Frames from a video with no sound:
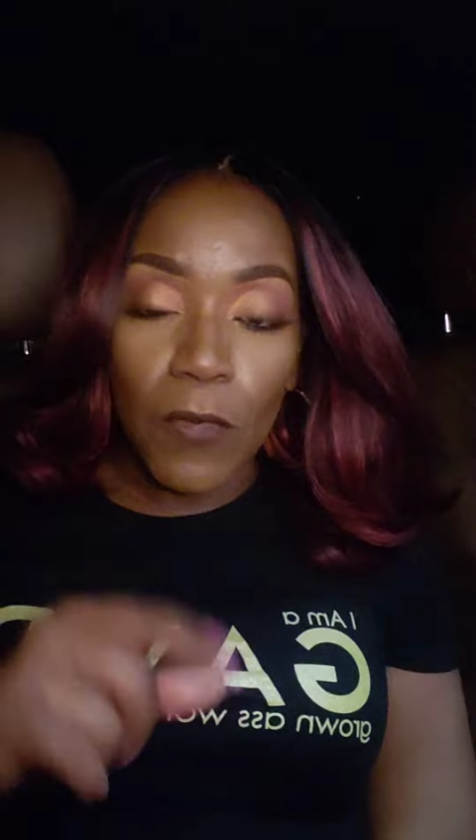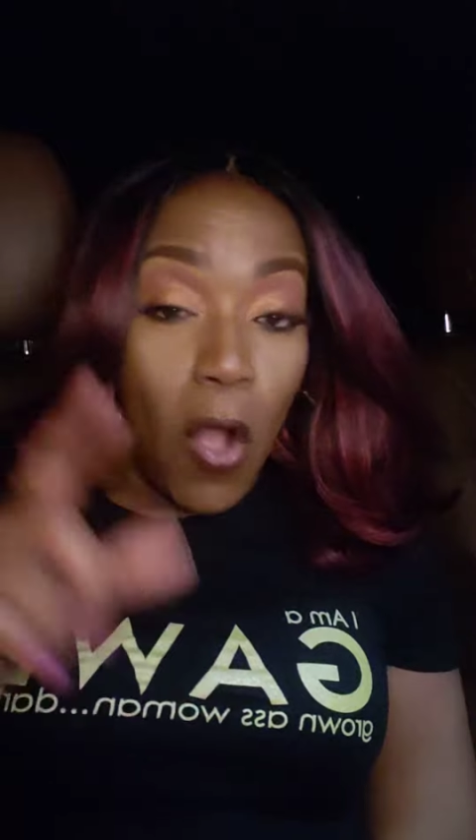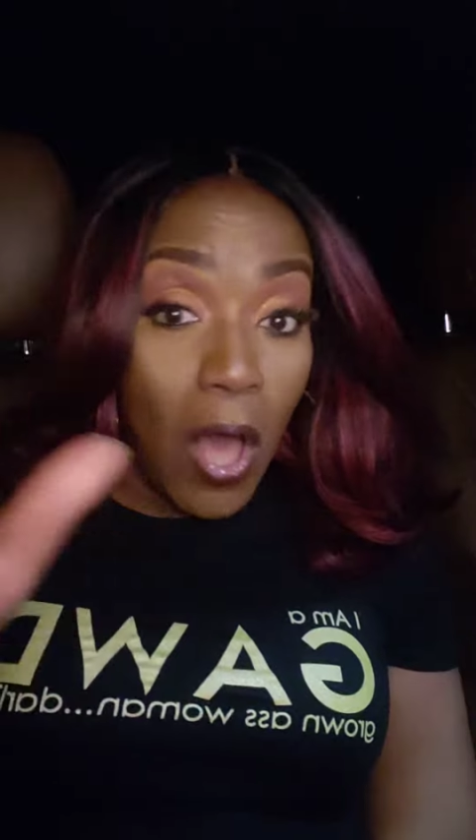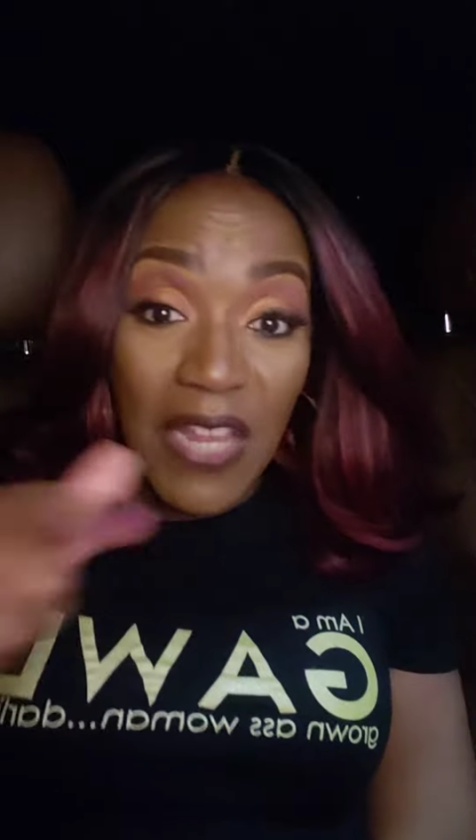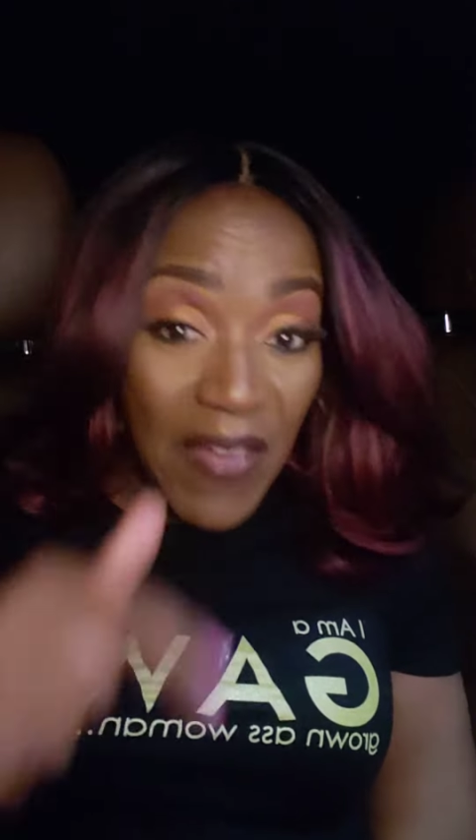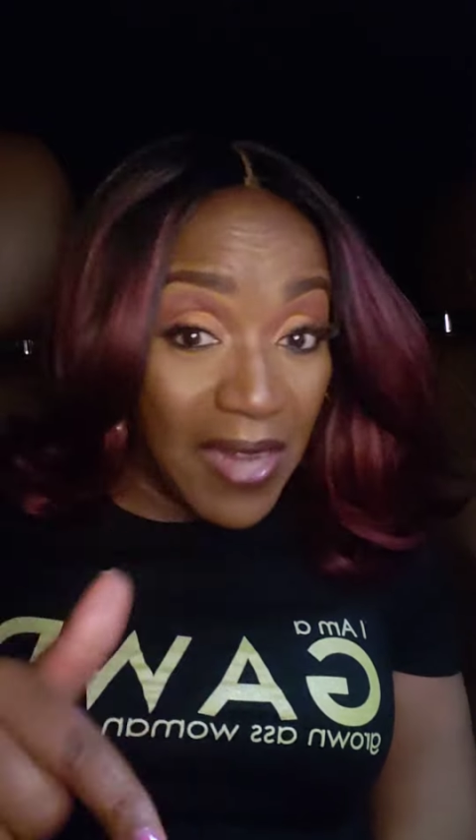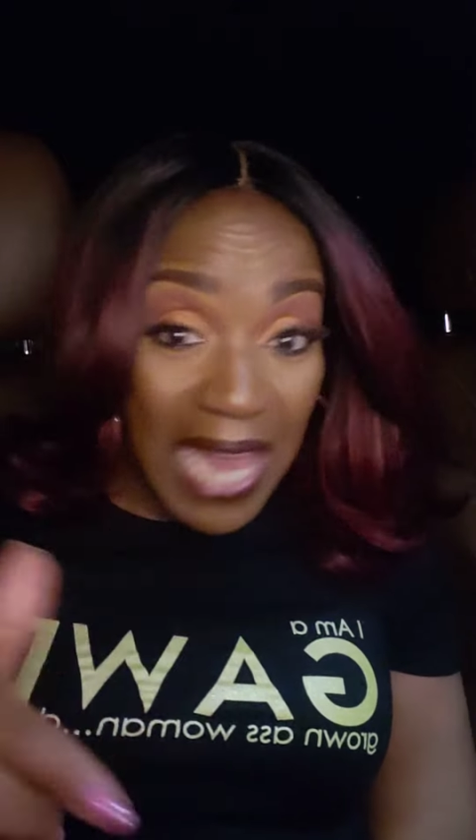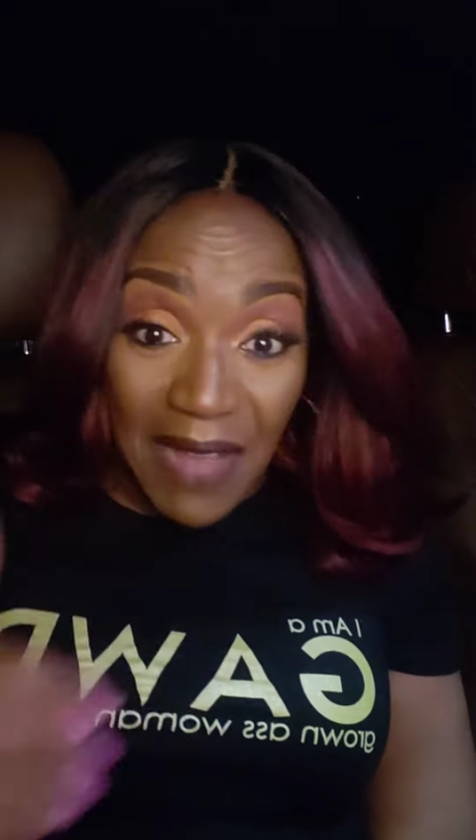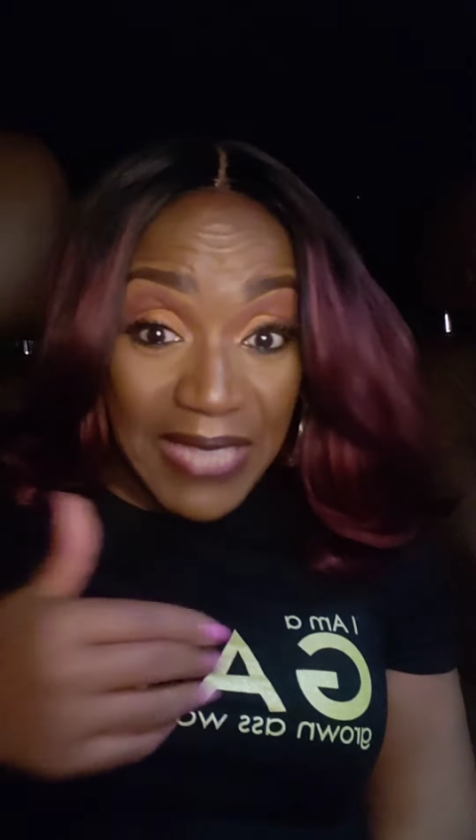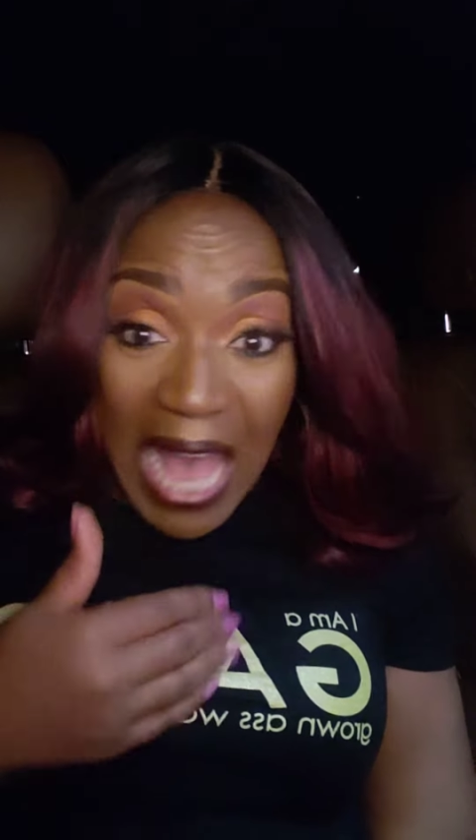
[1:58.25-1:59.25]
all of our
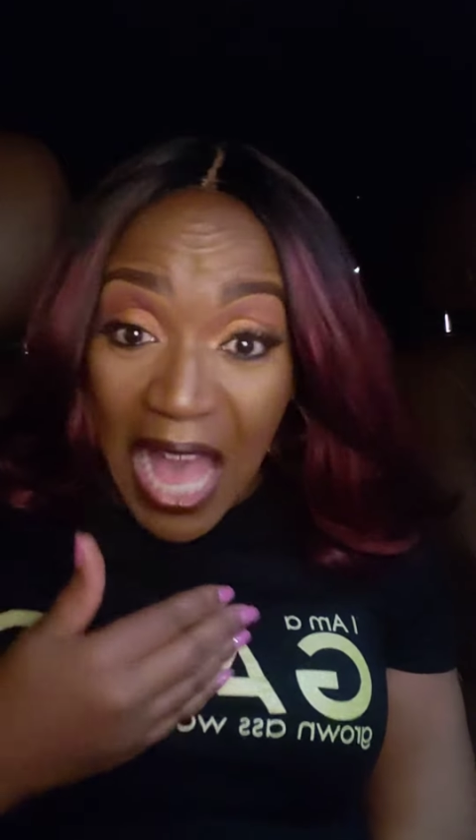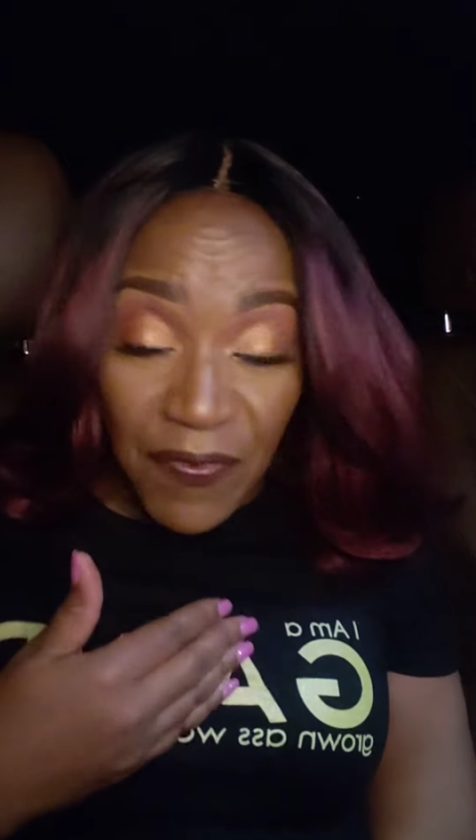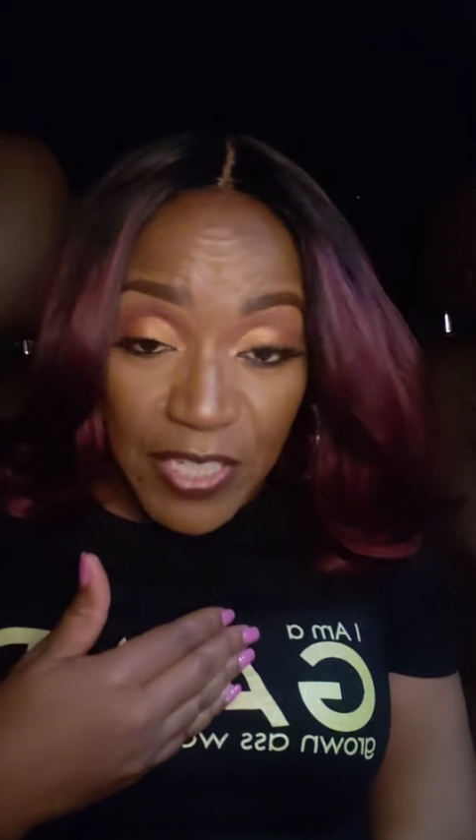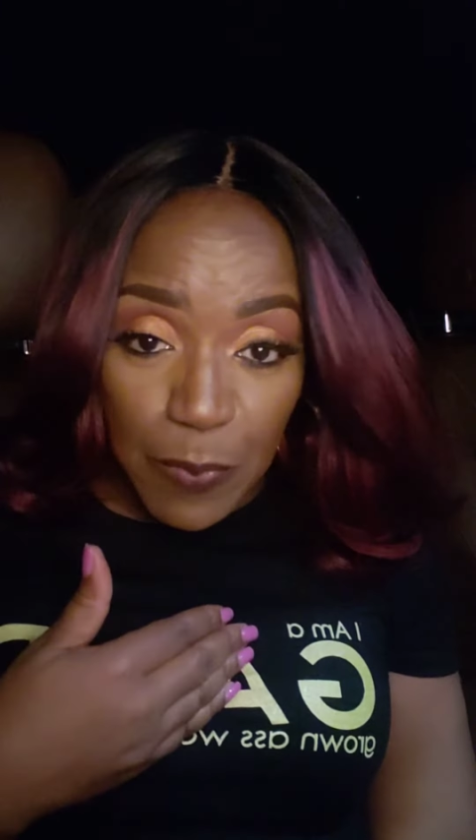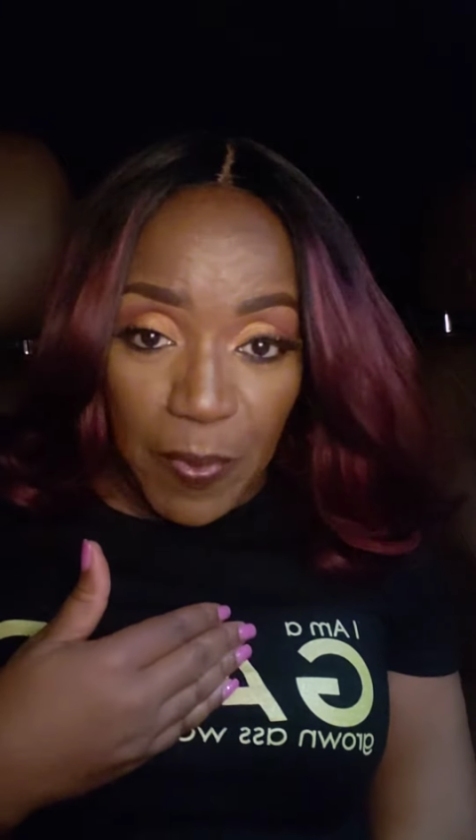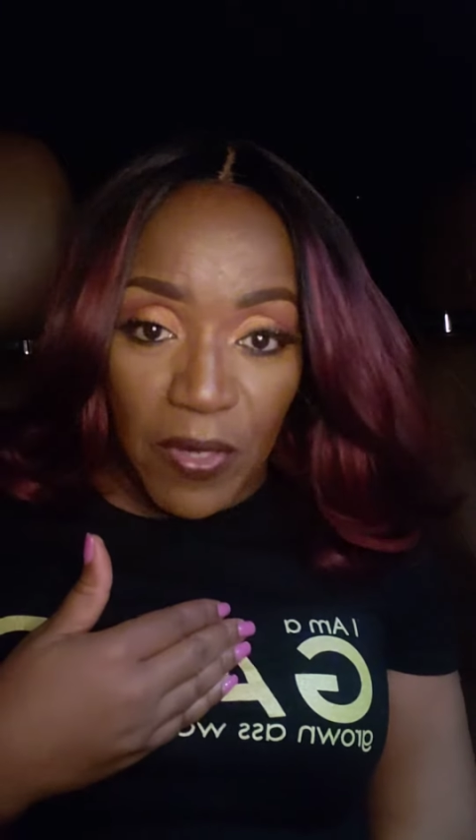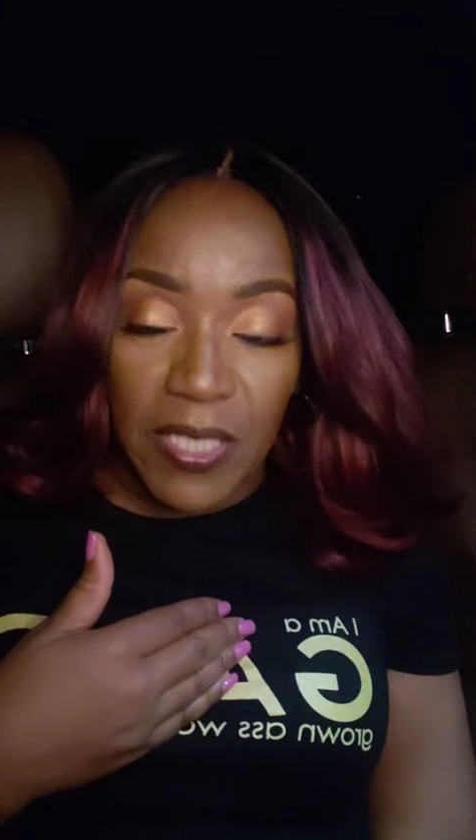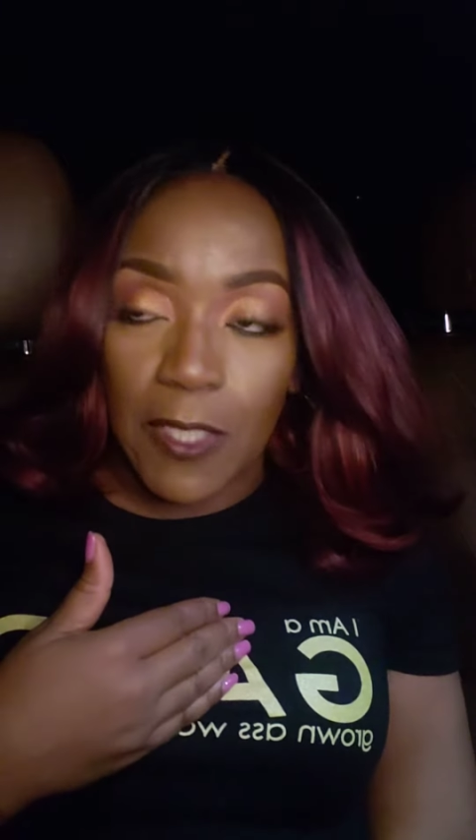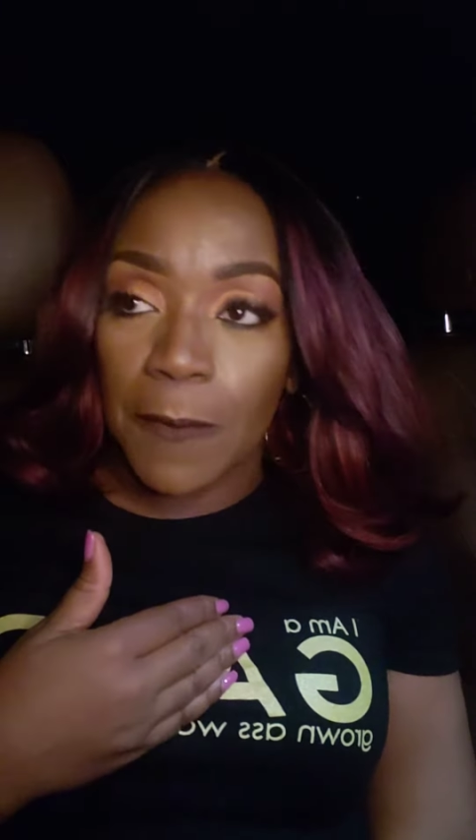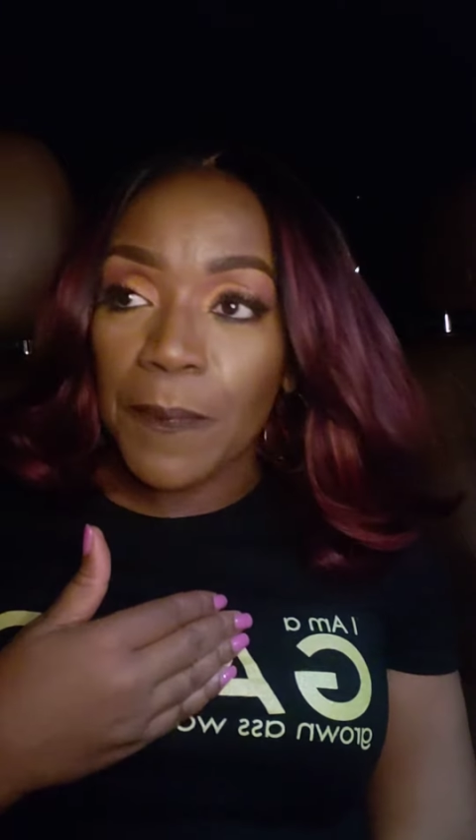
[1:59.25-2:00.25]
lives, I've
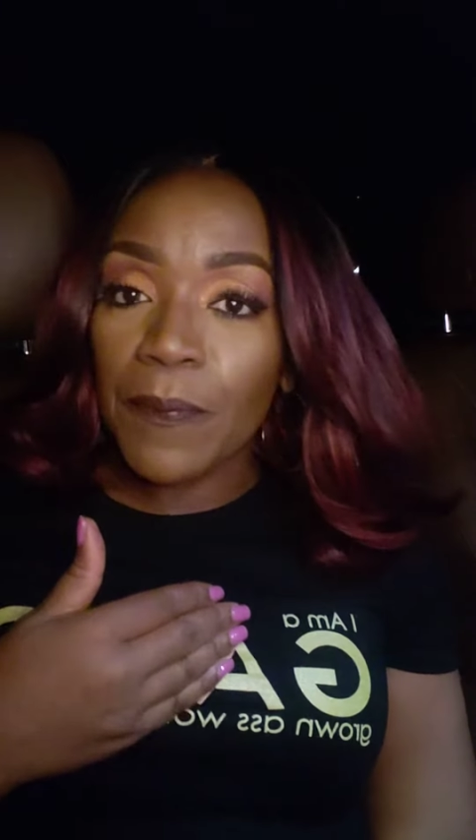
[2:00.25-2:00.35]
experienced it,